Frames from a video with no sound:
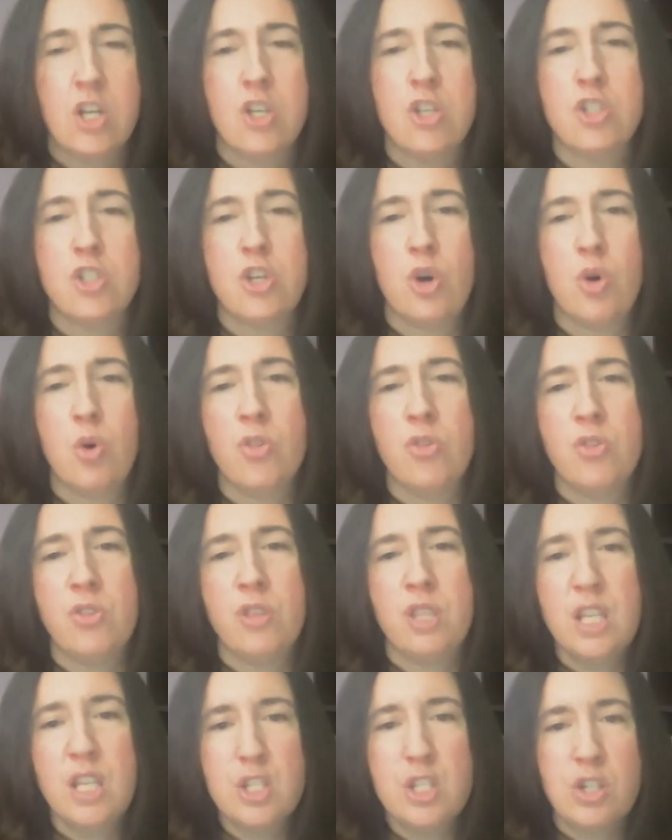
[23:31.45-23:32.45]
So
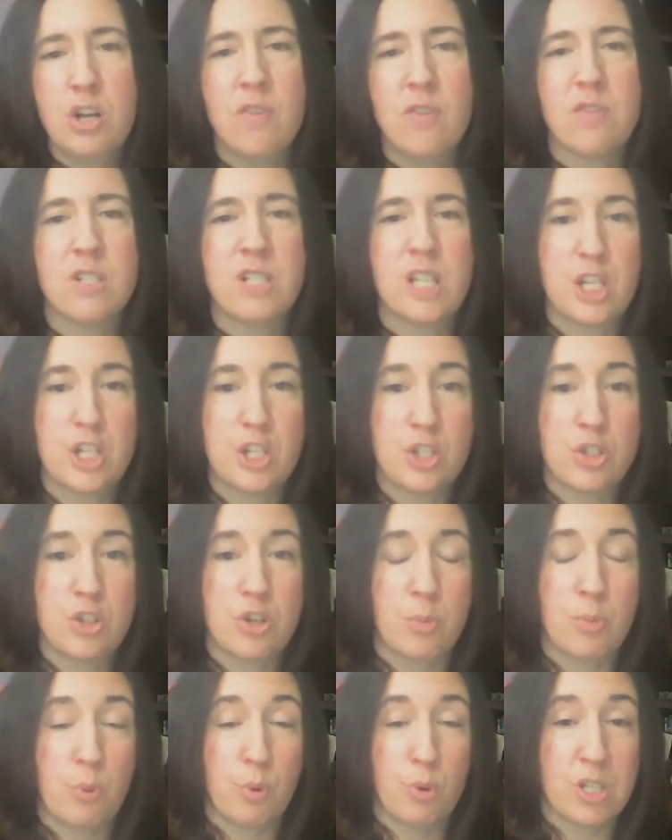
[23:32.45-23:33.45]
these conversations
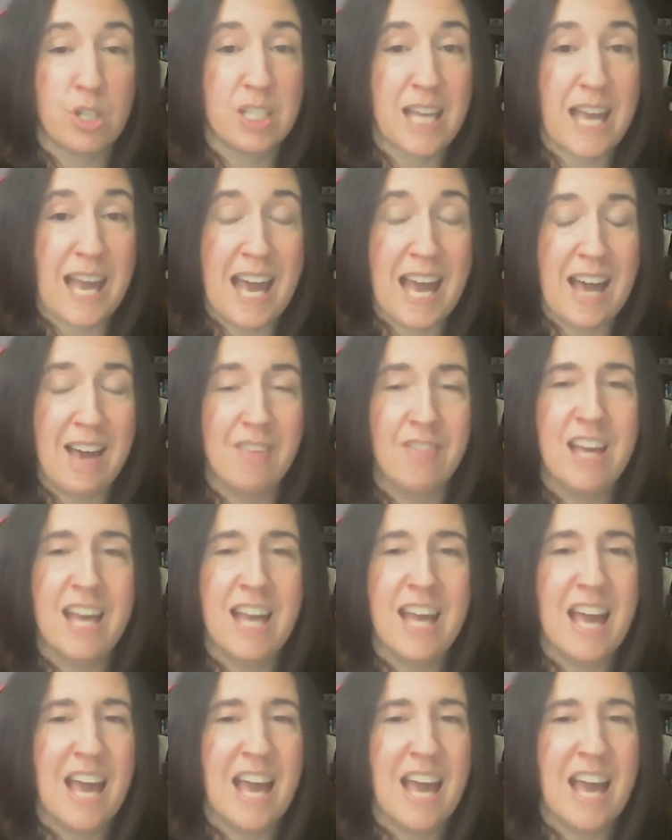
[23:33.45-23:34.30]
are important to have.